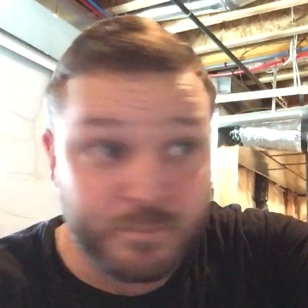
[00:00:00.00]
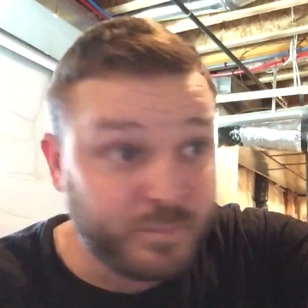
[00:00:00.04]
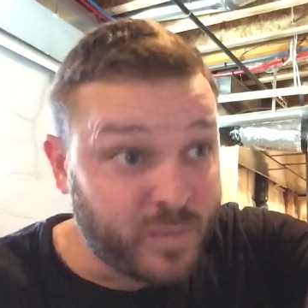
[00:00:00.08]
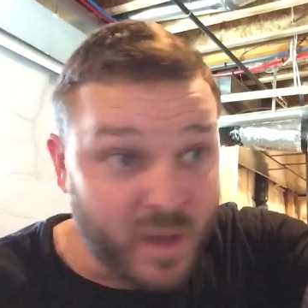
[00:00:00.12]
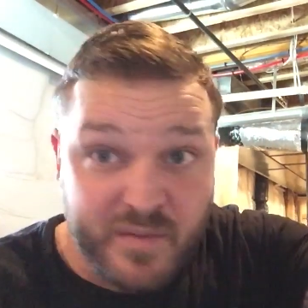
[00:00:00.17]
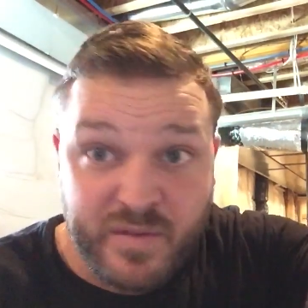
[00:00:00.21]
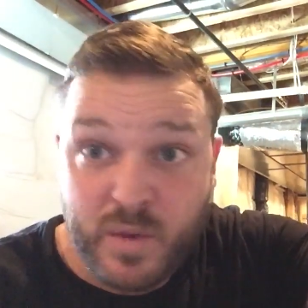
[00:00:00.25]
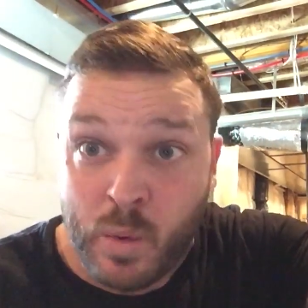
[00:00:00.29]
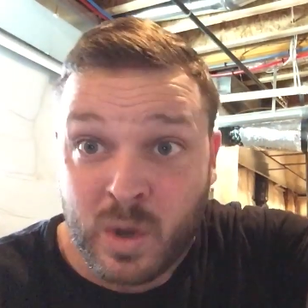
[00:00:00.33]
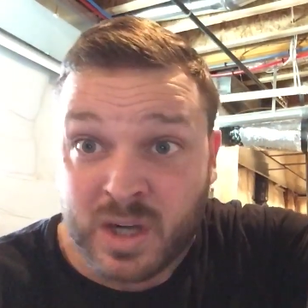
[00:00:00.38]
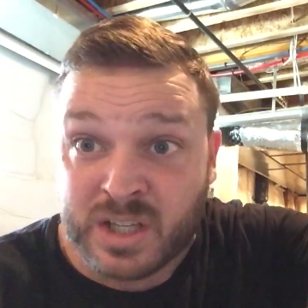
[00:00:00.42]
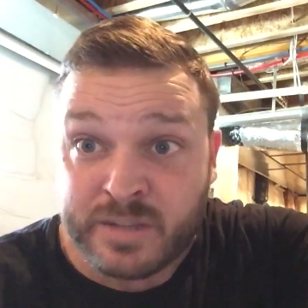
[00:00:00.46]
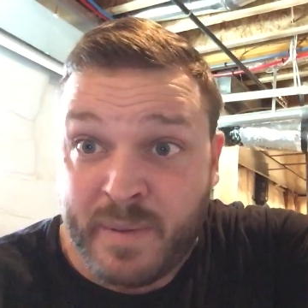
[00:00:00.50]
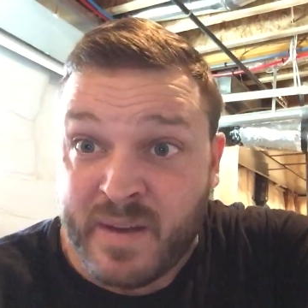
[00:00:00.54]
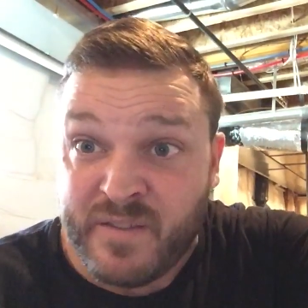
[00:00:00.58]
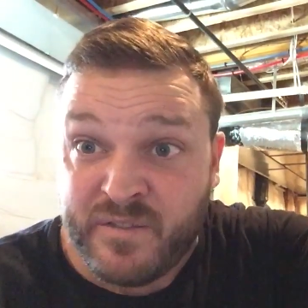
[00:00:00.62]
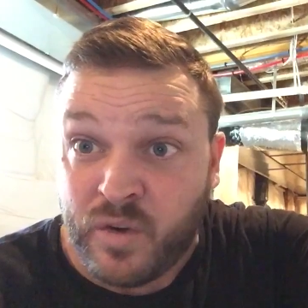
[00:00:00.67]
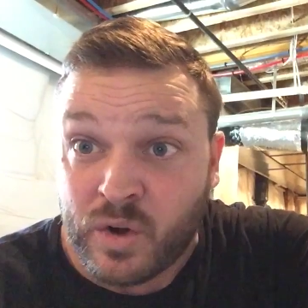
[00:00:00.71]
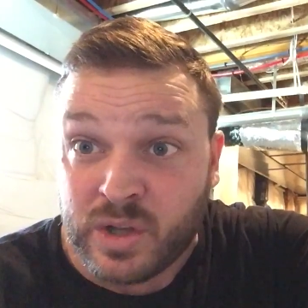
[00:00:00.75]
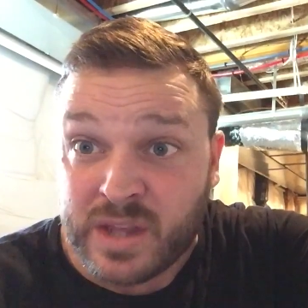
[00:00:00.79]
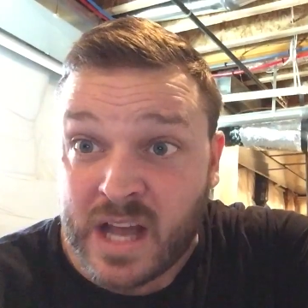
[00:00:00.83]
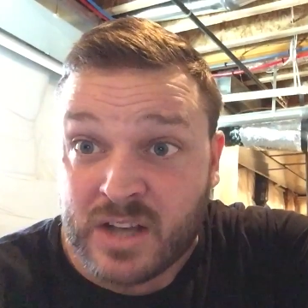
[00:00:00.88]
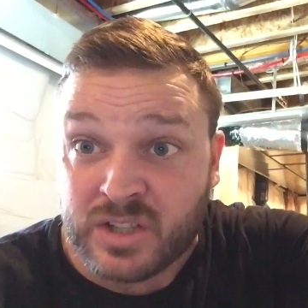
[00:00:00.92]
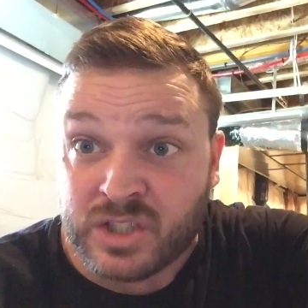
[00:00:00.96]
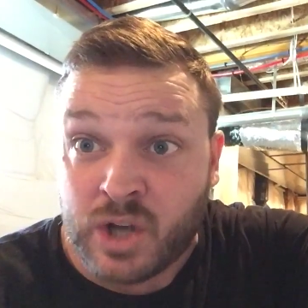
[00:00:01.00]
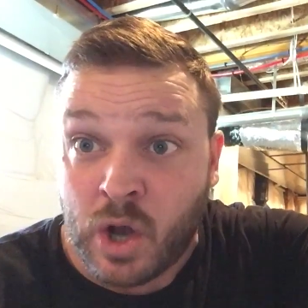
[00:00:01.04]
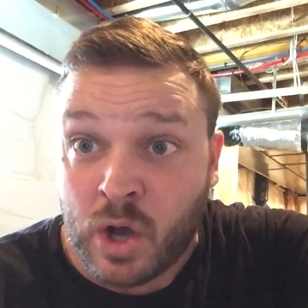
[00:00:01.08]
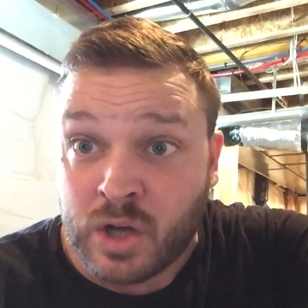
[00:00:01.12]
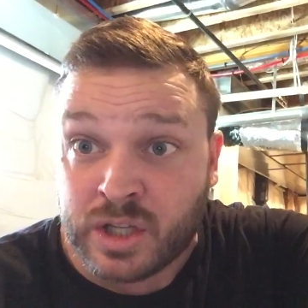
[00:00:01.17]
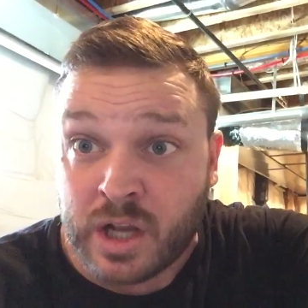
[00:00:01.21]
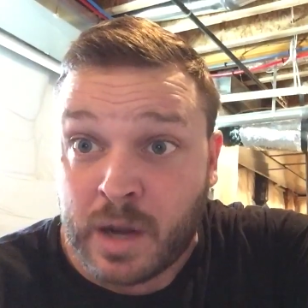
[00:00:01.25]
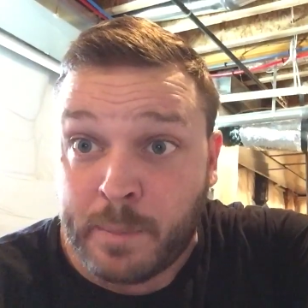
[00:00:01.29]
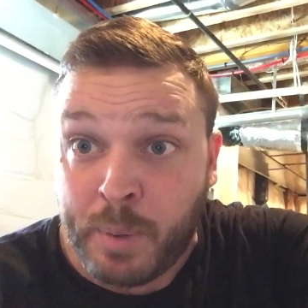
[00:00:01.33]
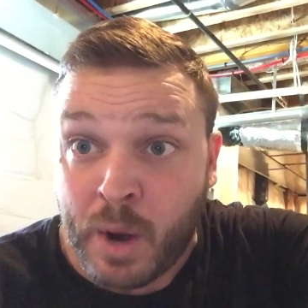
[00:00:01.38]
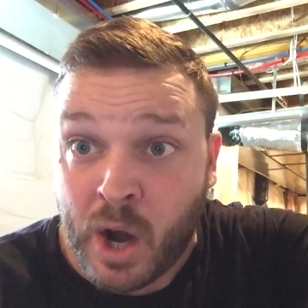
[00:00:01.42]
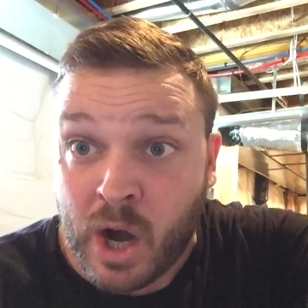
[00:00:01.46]
If you want to spend
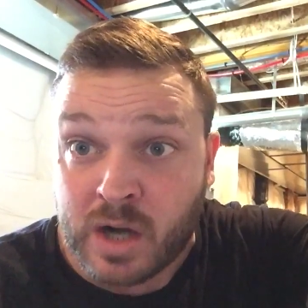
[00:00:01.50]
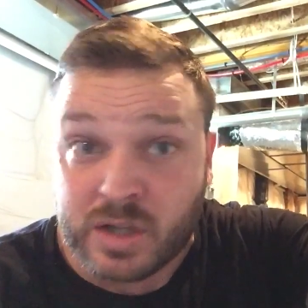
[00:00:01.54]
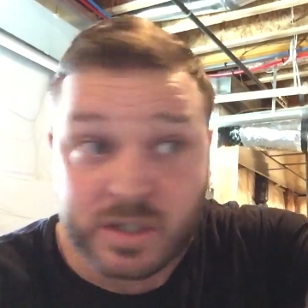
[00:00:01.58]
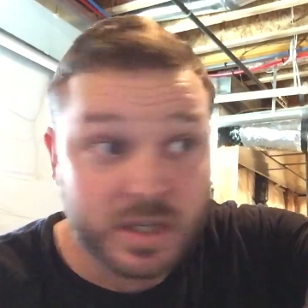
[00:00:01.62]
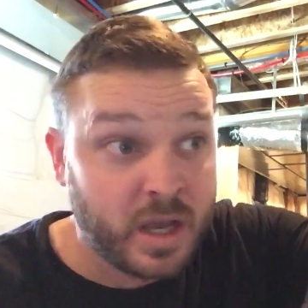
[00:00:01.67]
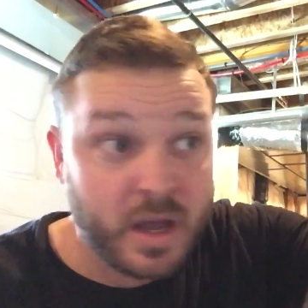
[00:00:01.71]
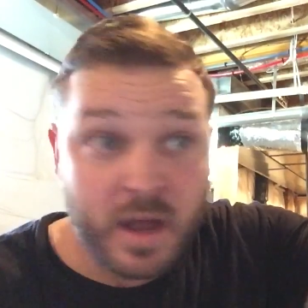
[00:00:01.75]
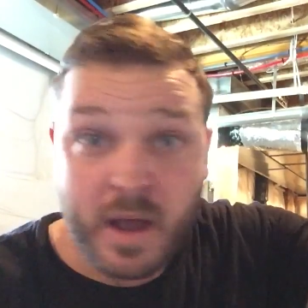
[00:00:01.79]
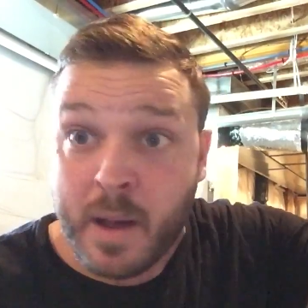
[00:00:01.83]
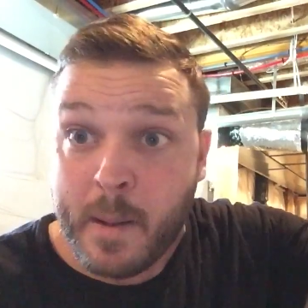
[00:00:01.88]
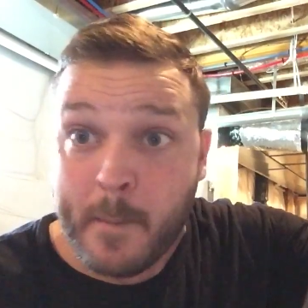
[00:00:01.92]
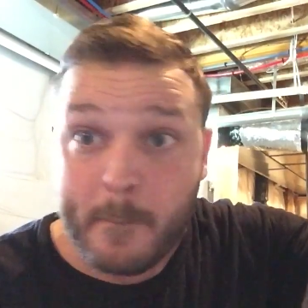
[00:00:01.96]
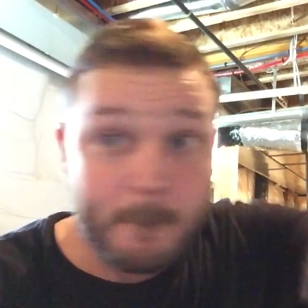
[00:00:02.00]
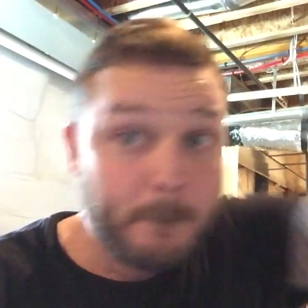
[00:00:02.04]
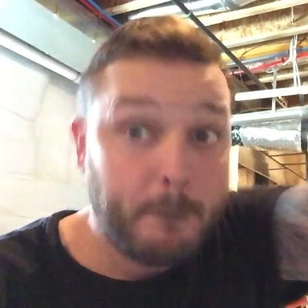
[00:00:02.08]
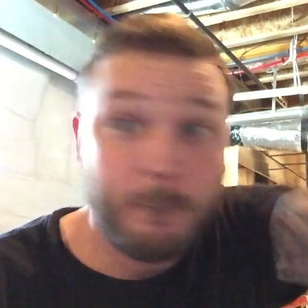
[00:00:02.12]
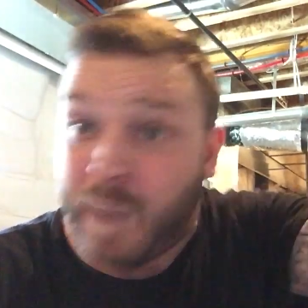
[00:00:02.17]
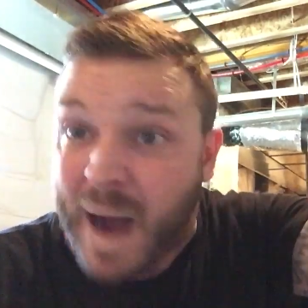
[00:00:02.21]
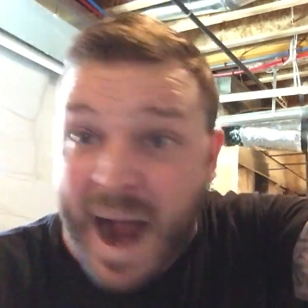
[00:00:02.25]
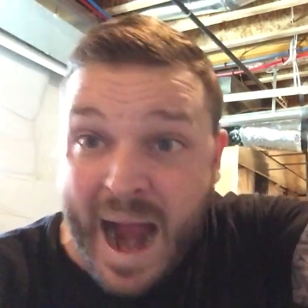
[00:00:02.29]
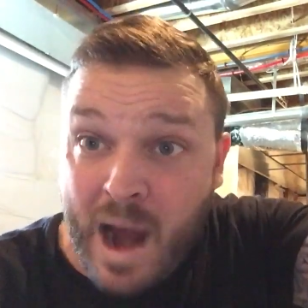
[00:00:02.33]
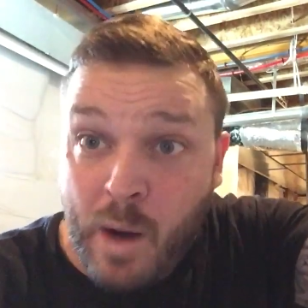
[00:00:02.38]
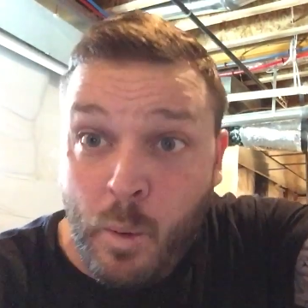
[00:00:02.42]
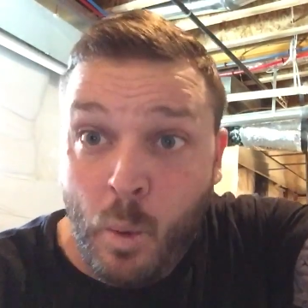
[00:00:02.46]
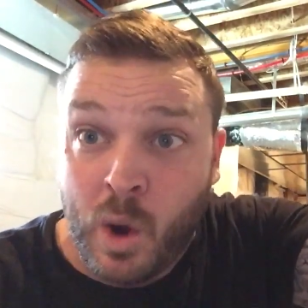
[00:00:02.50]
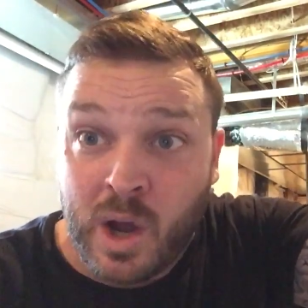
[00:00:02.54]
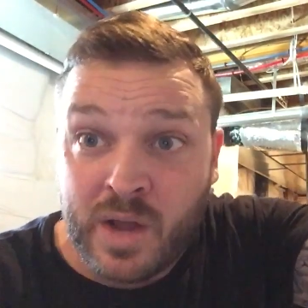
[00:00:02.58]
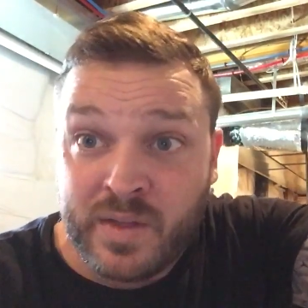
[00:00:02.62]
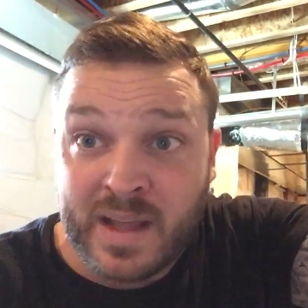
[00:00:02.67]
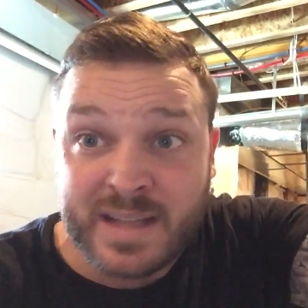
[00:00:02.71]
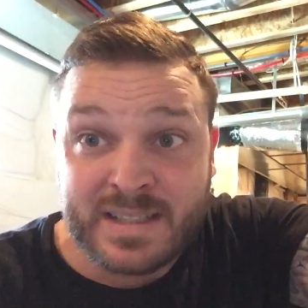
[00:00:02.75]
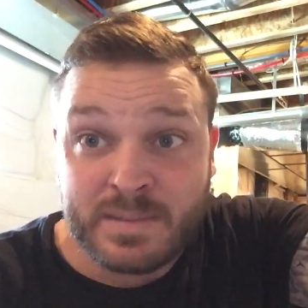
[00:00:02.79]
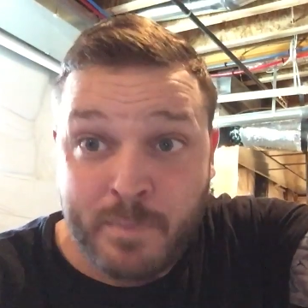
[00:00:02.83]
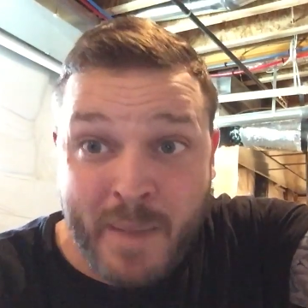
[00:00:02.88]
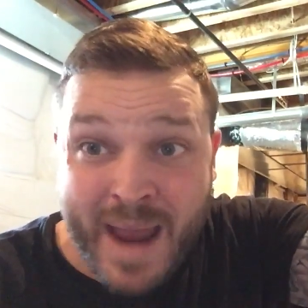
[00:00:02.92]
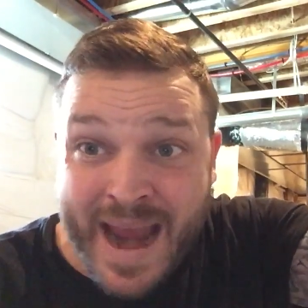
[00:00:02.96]
$4,000 on a purse, buy one
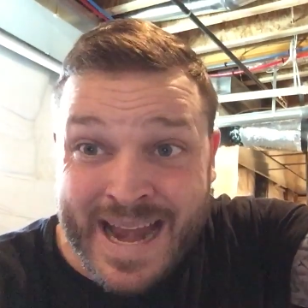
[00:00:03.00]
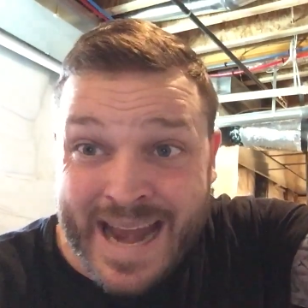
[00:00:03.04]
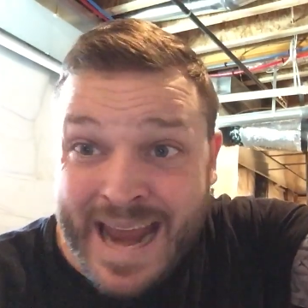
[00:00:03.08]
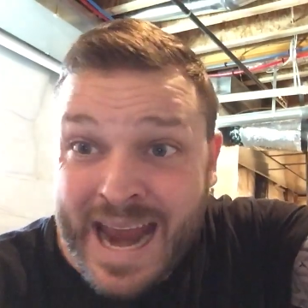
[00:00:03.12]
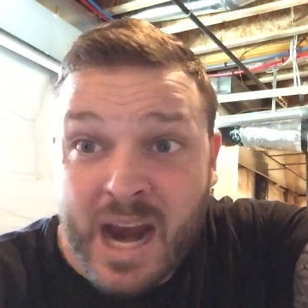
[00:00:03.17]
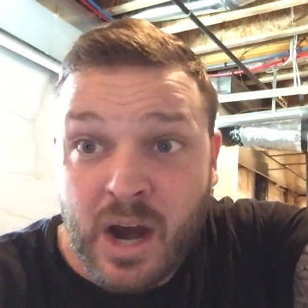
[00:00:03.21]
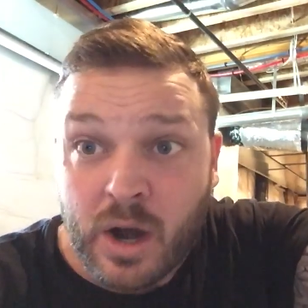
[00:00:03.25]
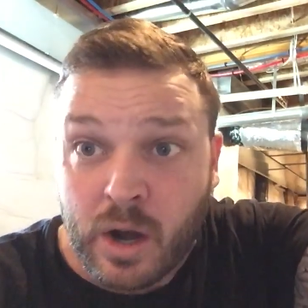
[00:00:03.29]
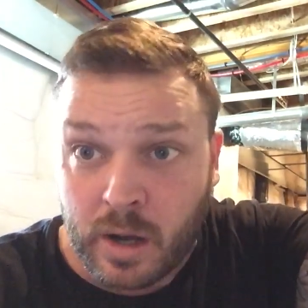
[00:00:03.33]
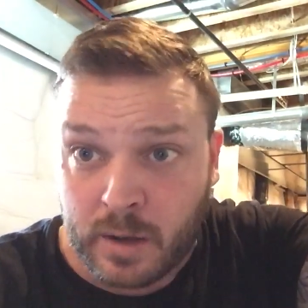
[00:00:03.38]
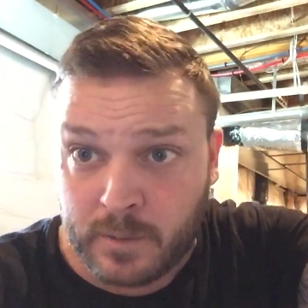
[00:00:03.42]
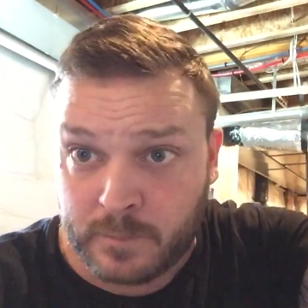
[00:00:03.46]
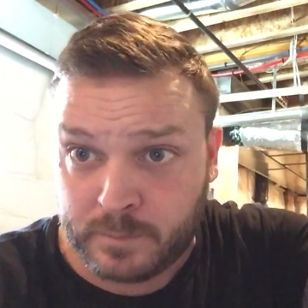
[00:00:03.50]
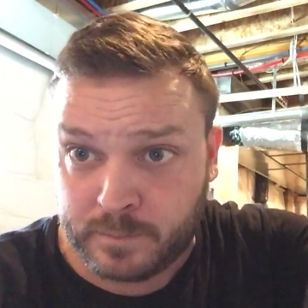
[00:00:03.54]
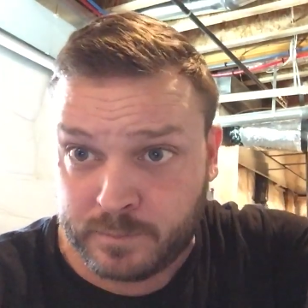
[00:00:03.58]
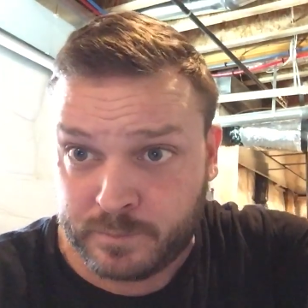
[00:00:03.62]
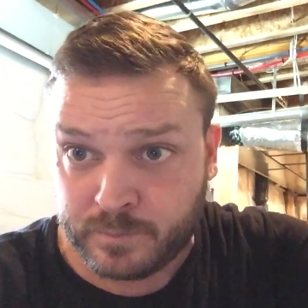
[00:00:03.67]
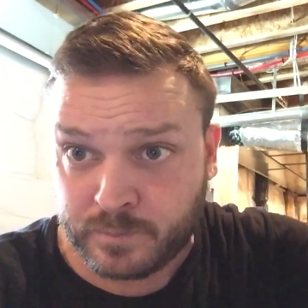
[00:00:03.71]
that's made here.